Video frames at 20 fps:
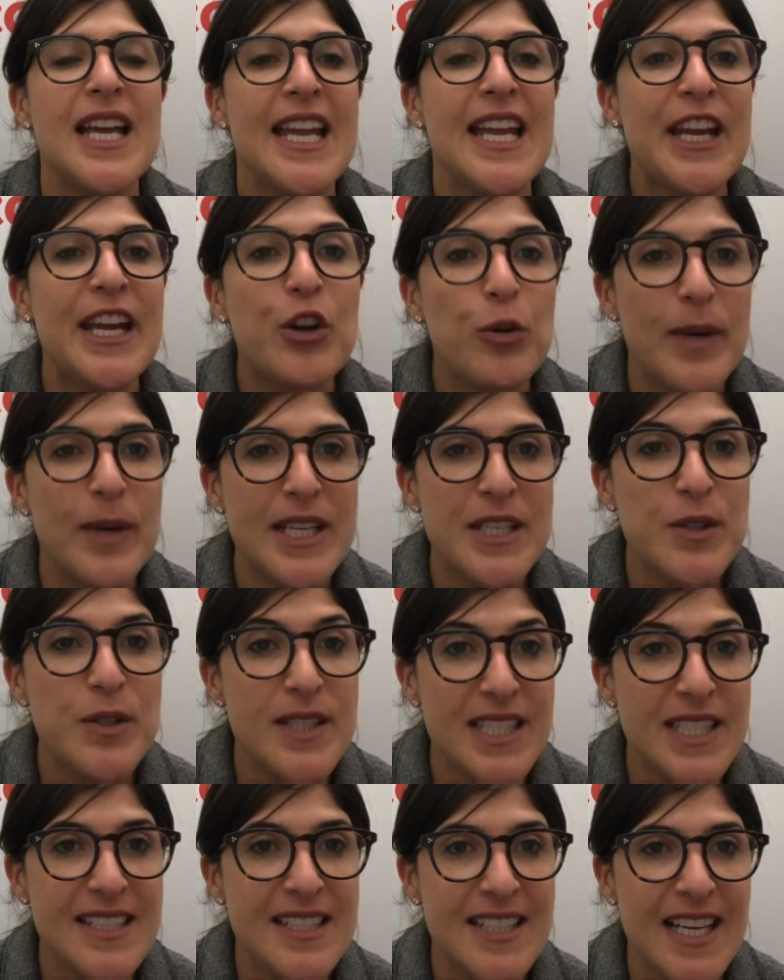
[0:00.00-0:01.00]
incremental
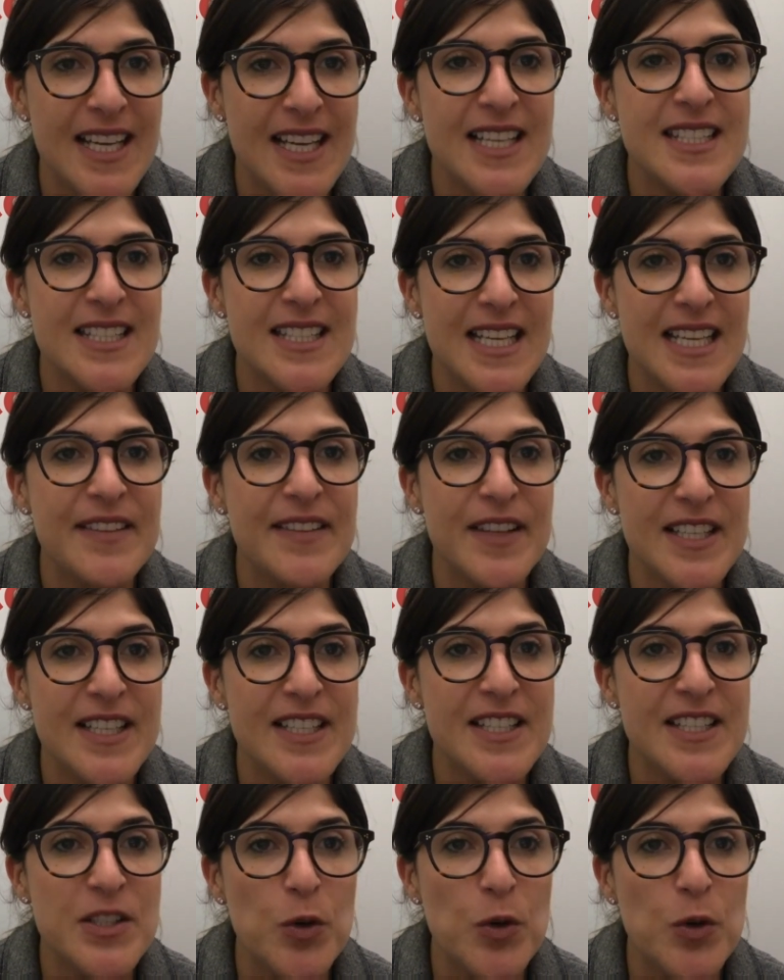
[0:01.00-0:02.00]
success in their
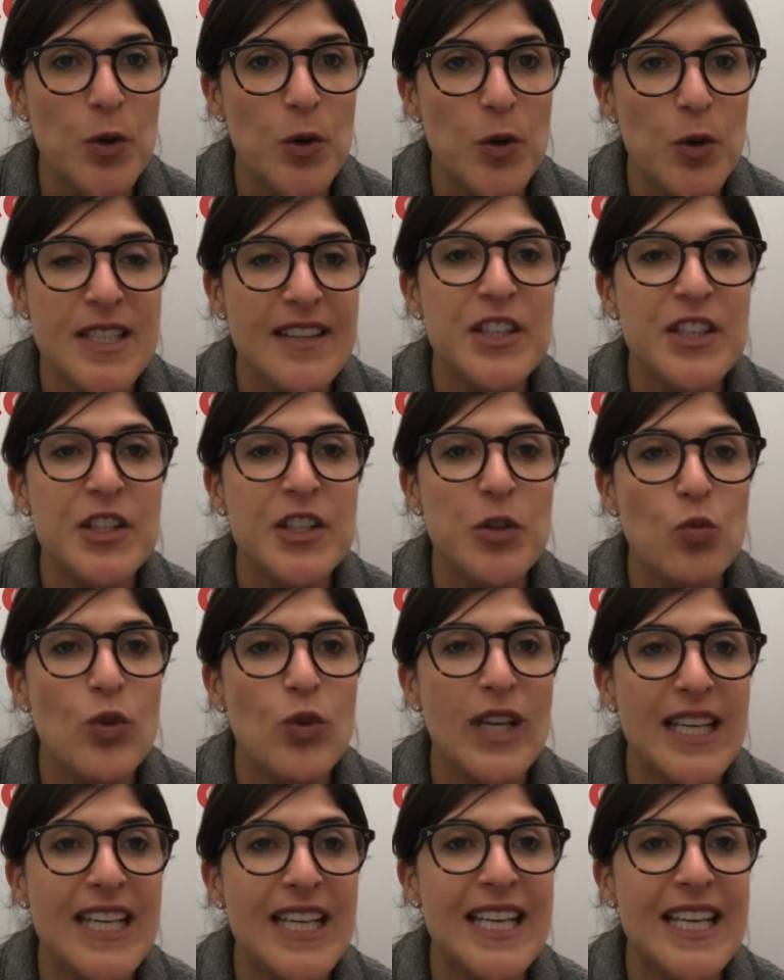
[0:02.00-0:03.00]
stores. And I think you
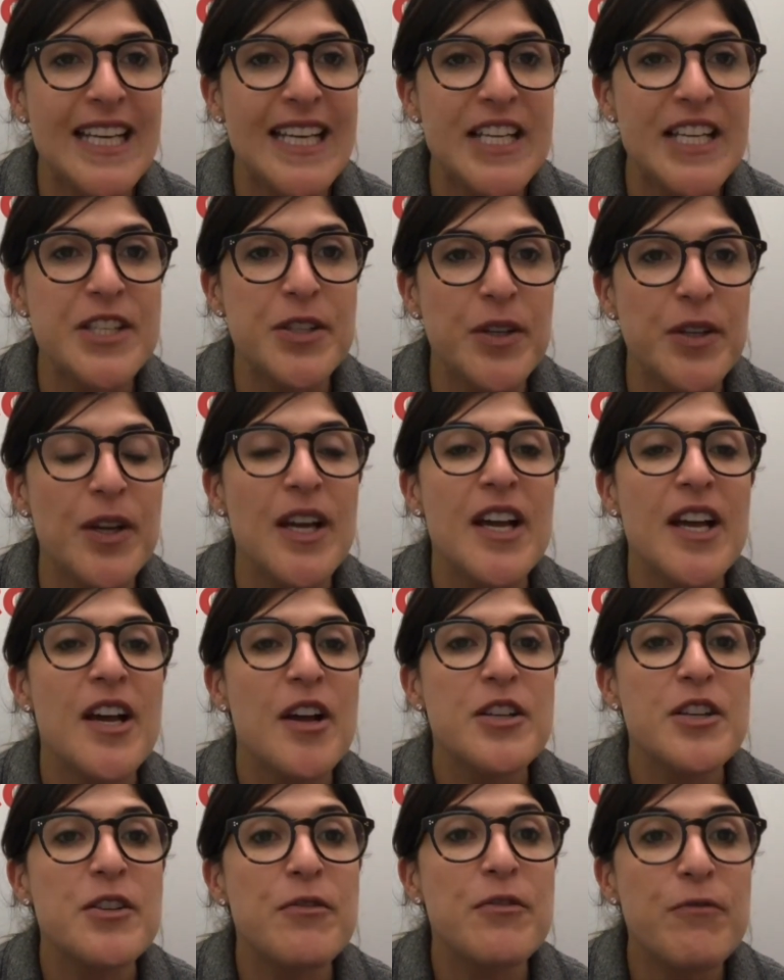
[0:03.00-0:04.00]
really need to
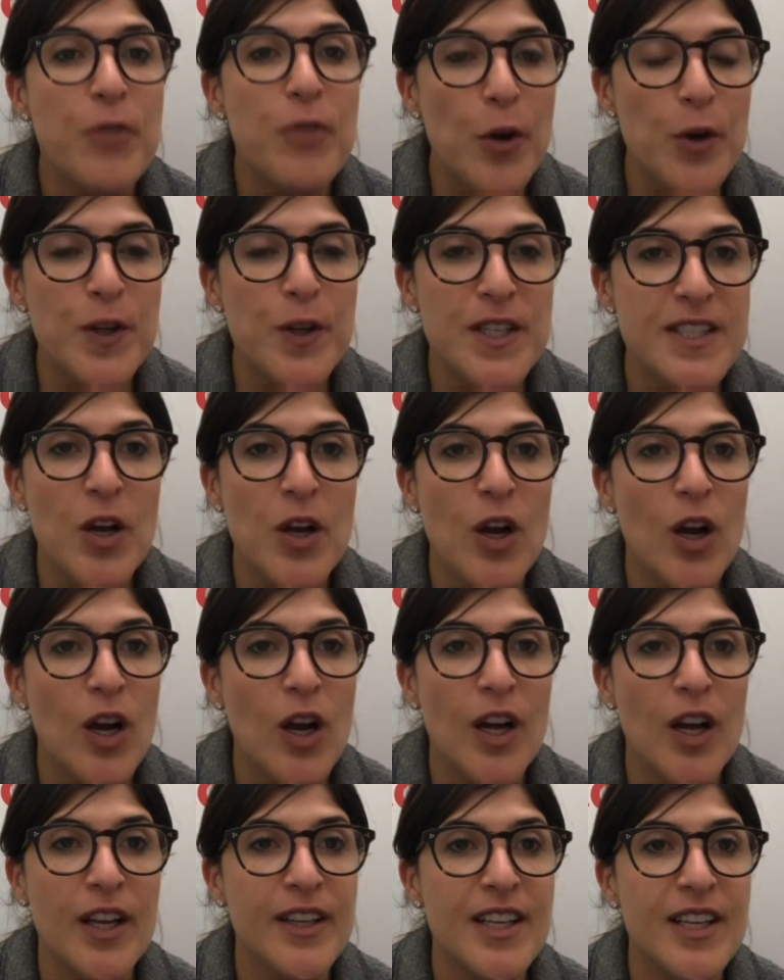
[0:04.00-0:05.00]
to focus
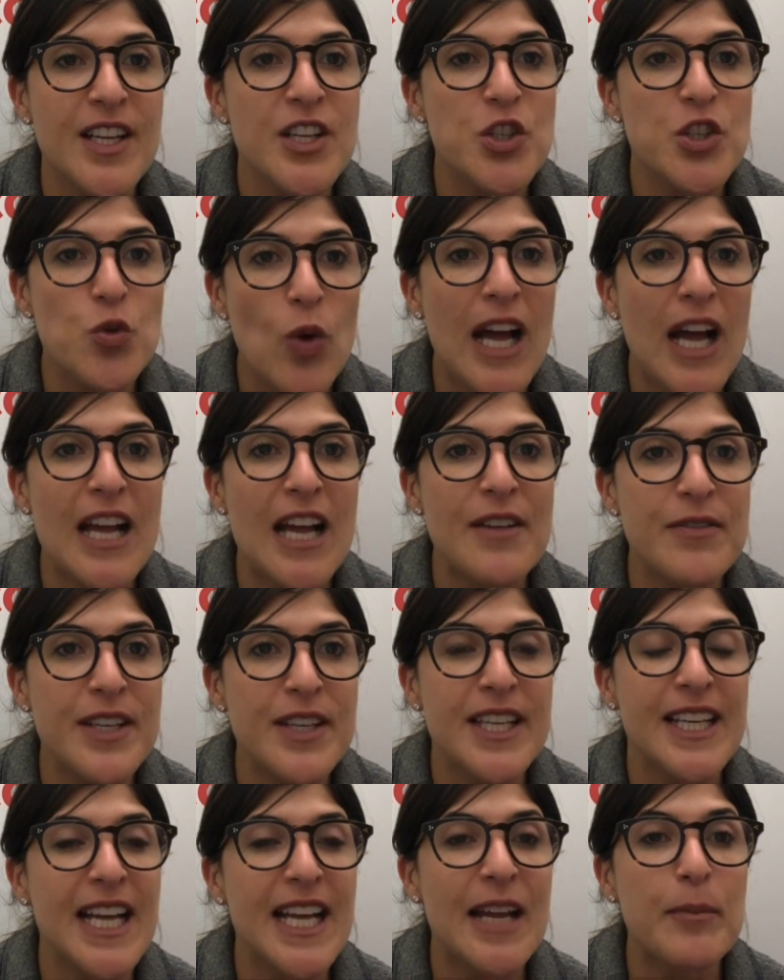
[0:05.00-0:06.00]
on
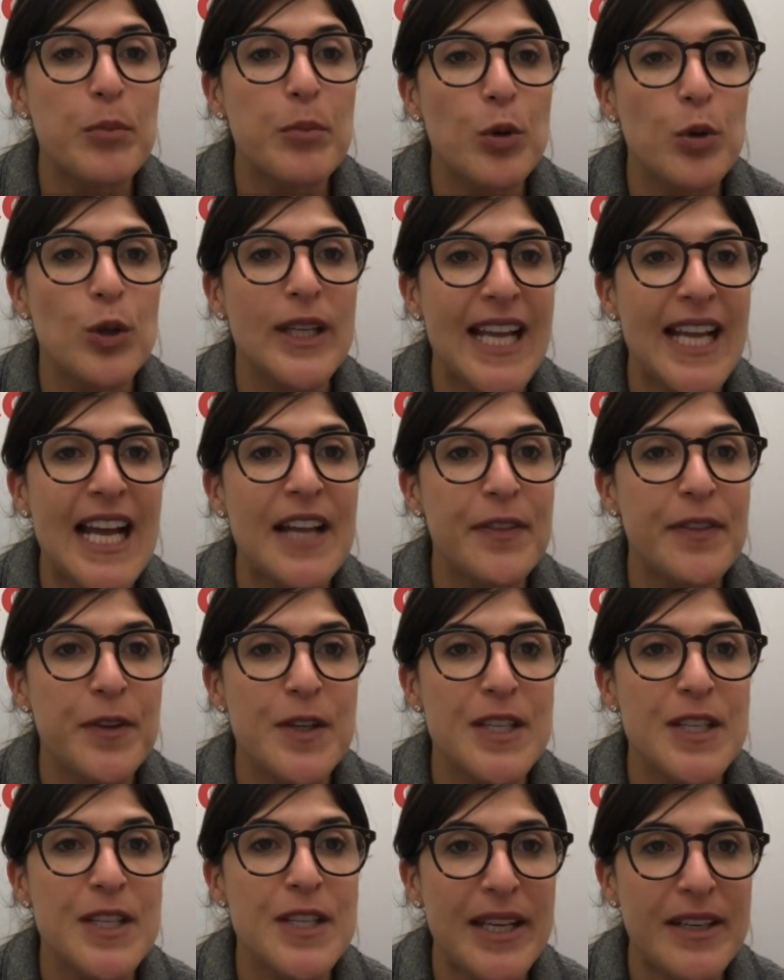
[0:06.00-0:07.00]
driving and pulling out
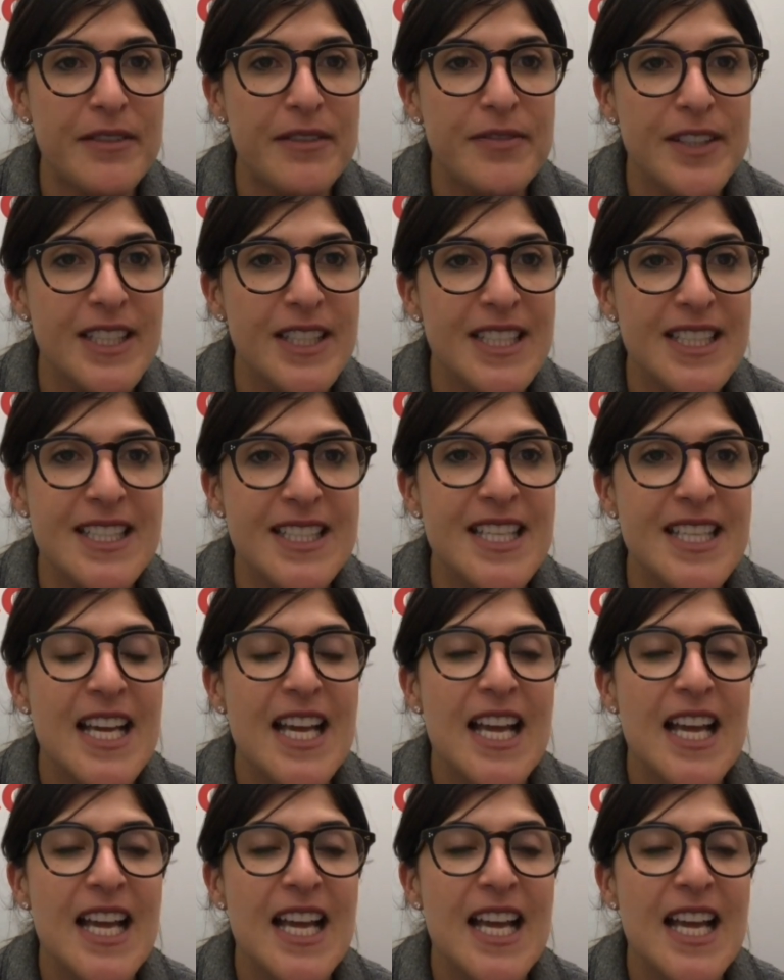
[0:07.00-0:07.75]
those benefits.